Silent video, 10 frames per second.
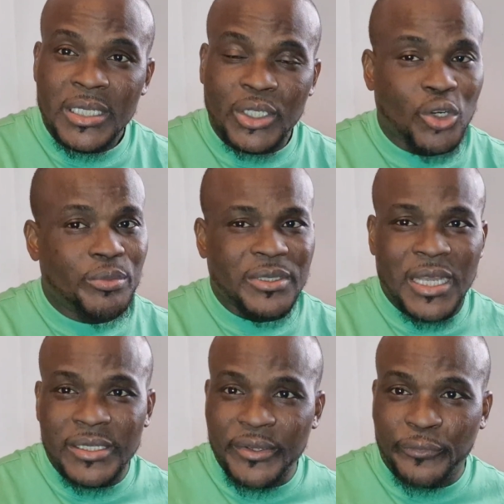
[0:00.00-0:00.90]
It could be,
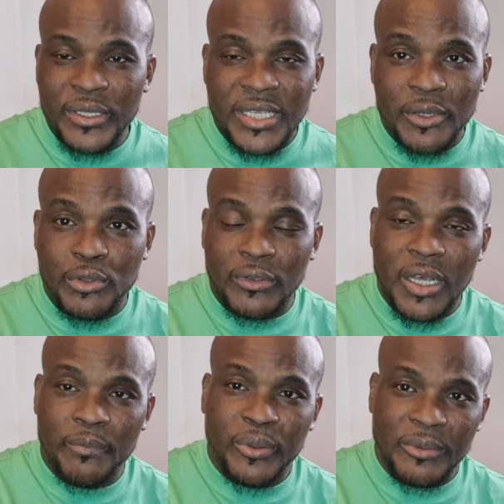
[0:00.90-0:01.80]
there are different types of
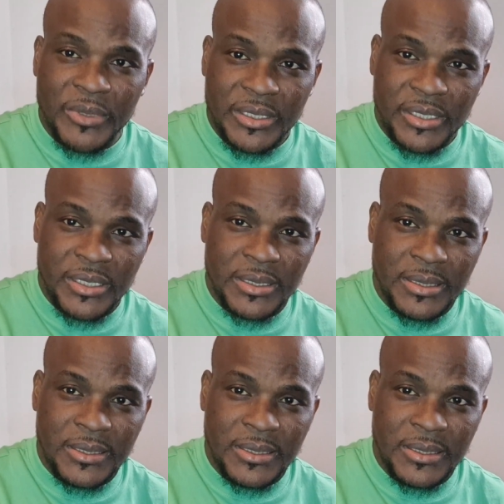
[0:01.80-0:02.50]
compliments.